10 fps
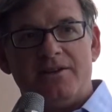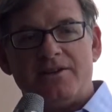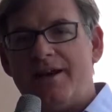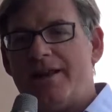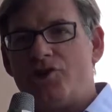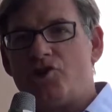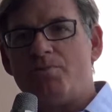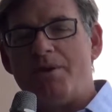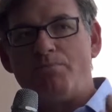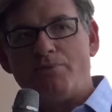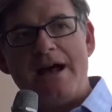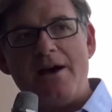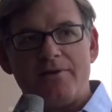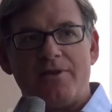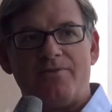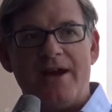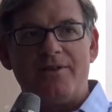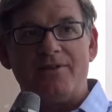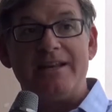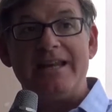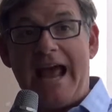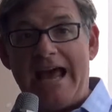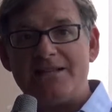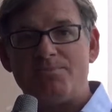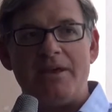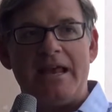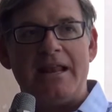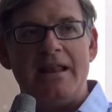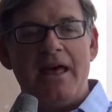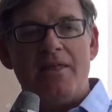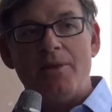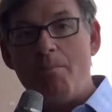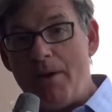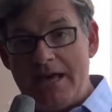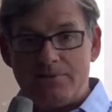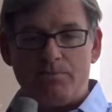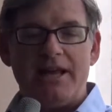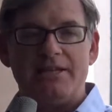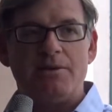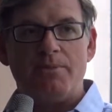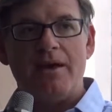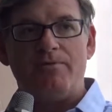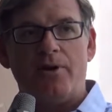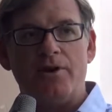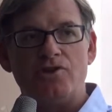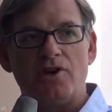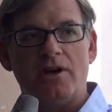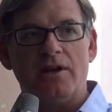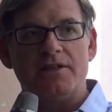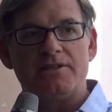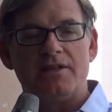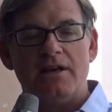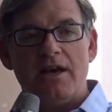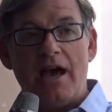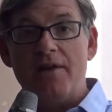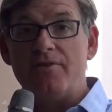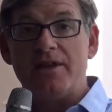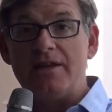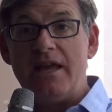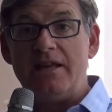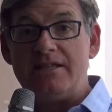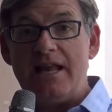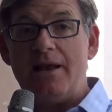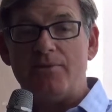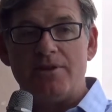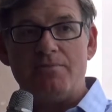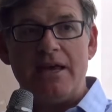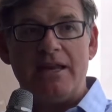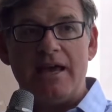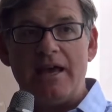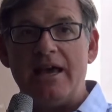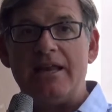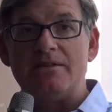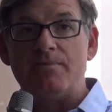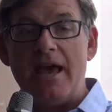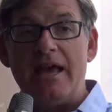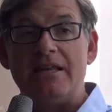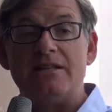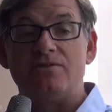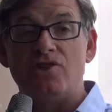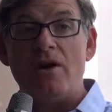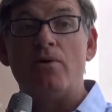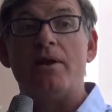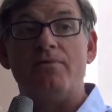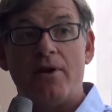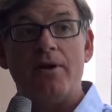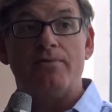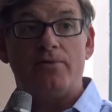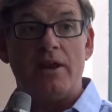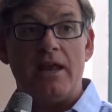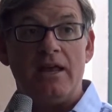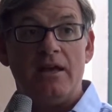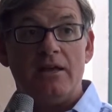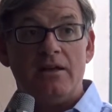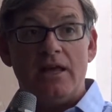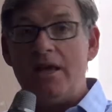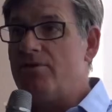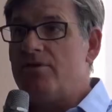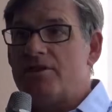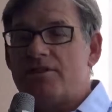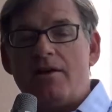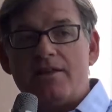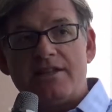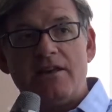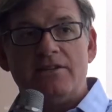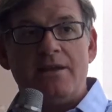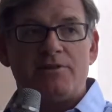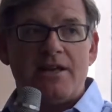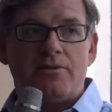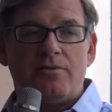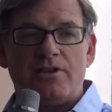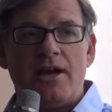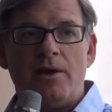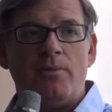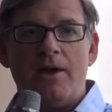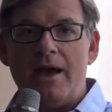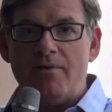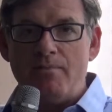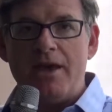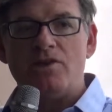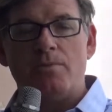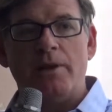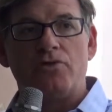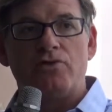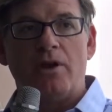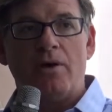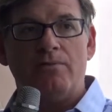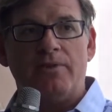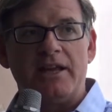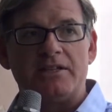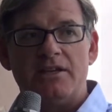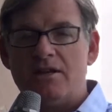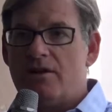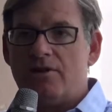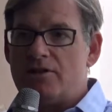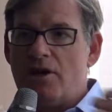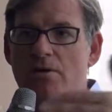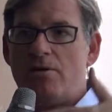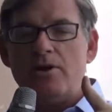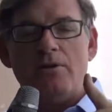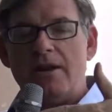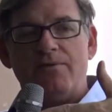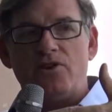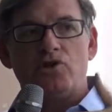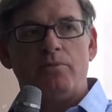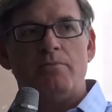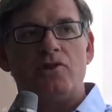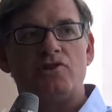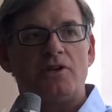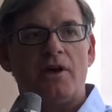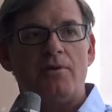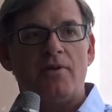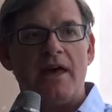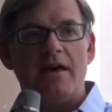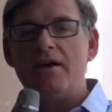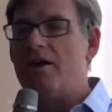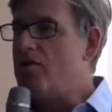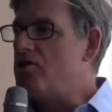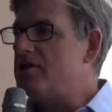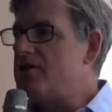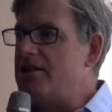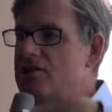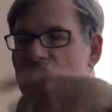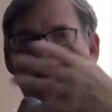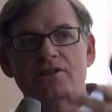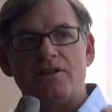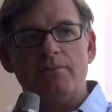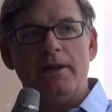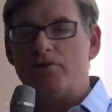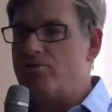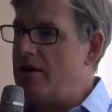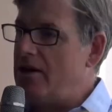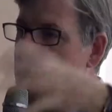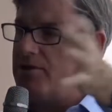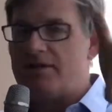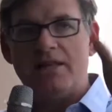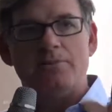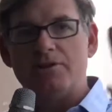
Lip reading: Thailand should be proud of the fact that it has been the best place to be a foreign journalist, and that in dealing with the media, it is generally very free. Even the deep south of Thailand, where you have a major military conflict, you don't need official permission to go there. You just need to chat to the military and go and see them.